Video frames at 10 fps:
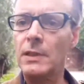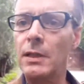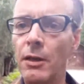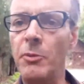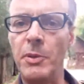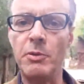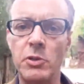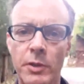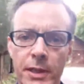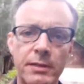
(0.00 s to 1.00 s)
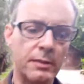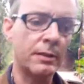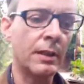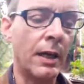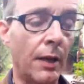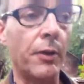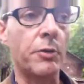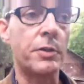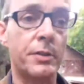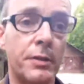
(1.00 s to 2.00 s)
and I hope you enjoyed it. And
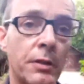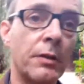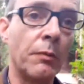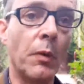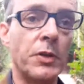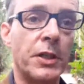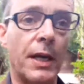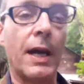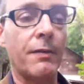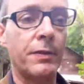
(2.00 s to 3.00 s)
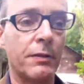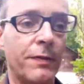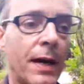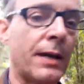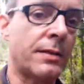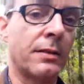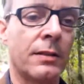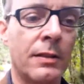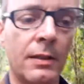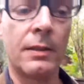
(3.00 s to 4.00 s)
those watching after the fact,
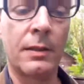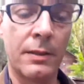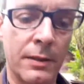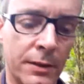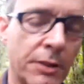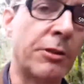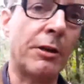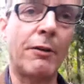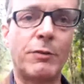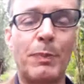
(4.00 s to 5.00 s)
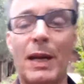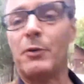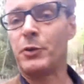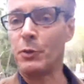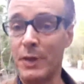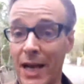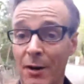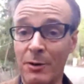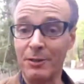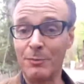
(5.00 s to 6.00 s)
you don't have to plow through an
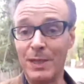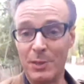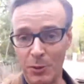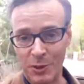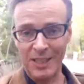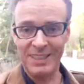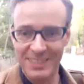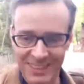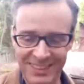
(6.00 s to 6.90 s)
hour of me talking.